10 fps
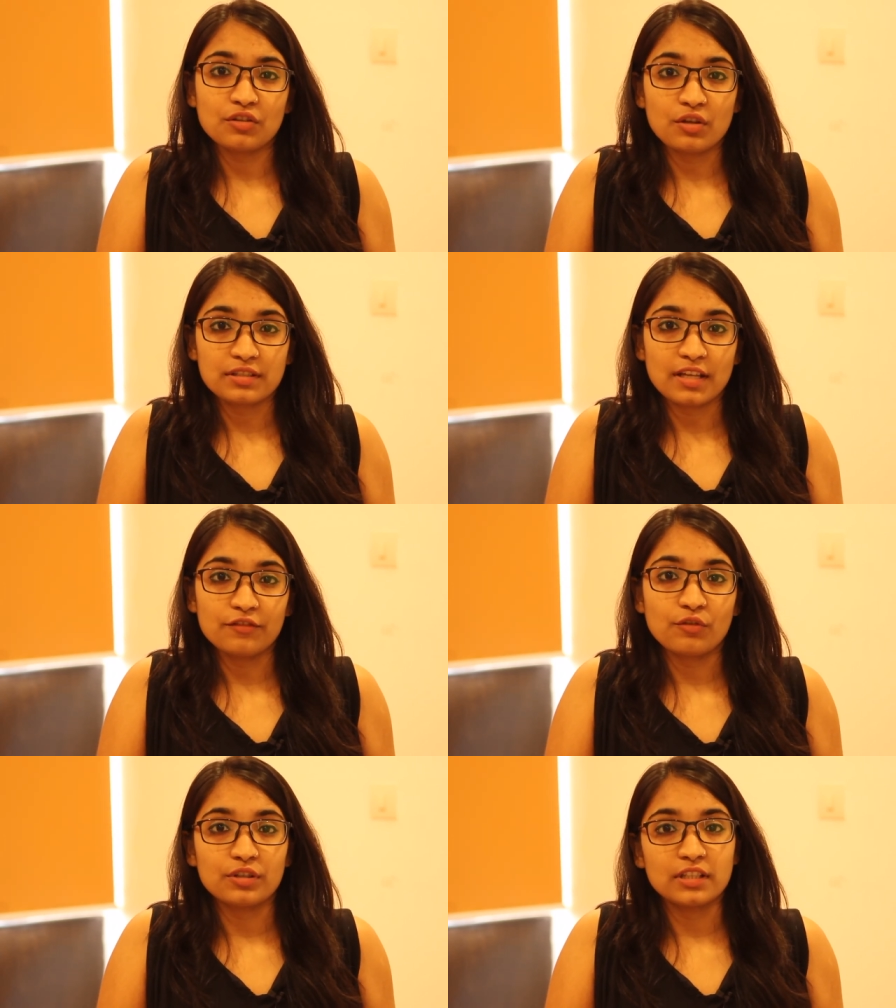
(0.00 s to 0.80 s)

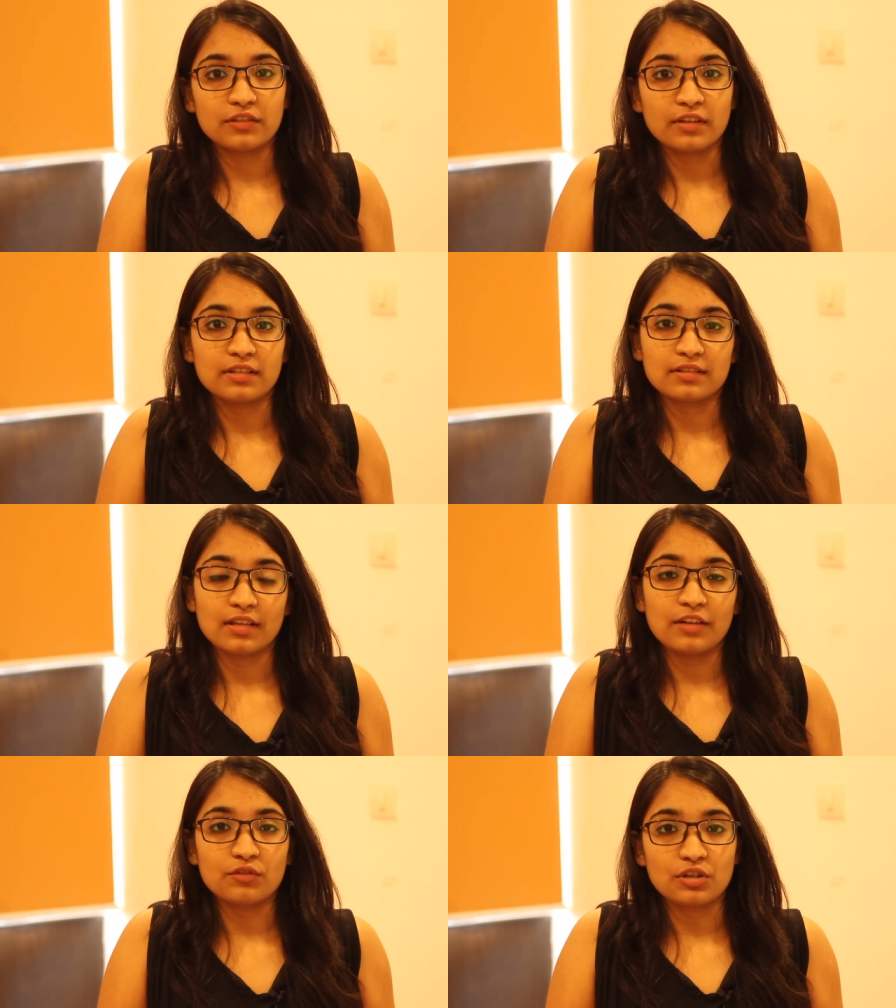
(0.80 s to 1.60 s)
yourself for the events
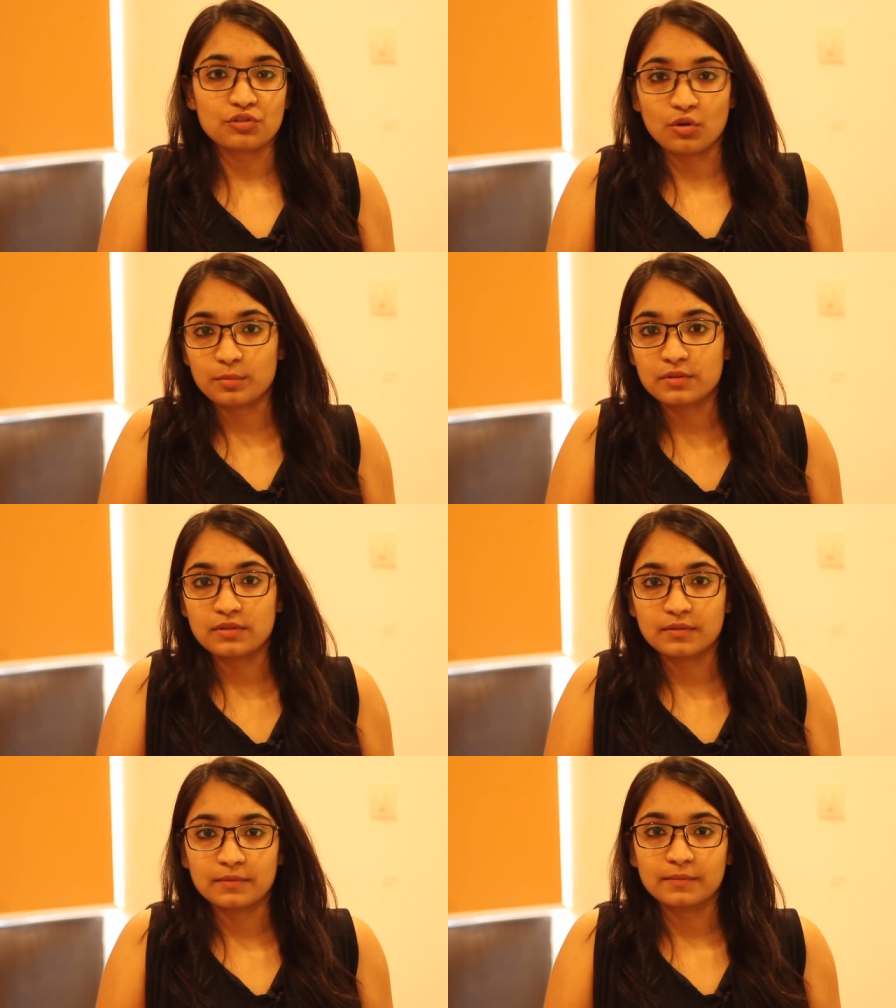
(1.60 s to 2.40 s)
and
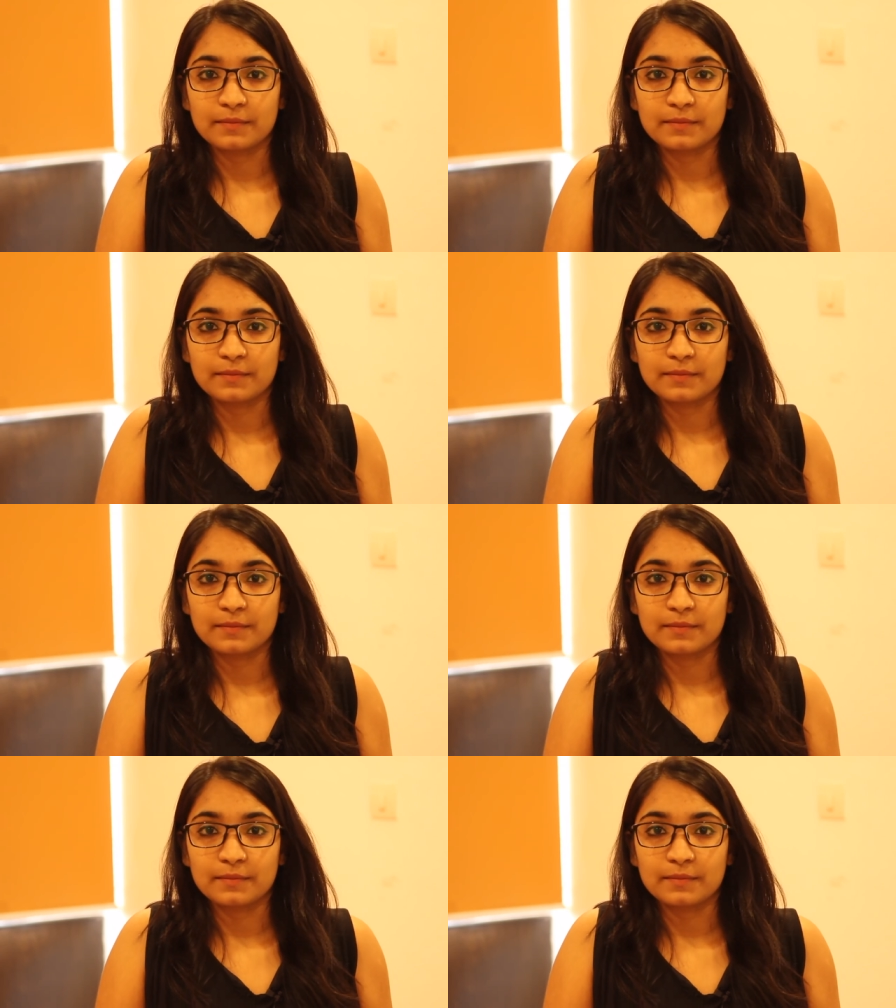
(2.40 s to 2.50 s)
workshops.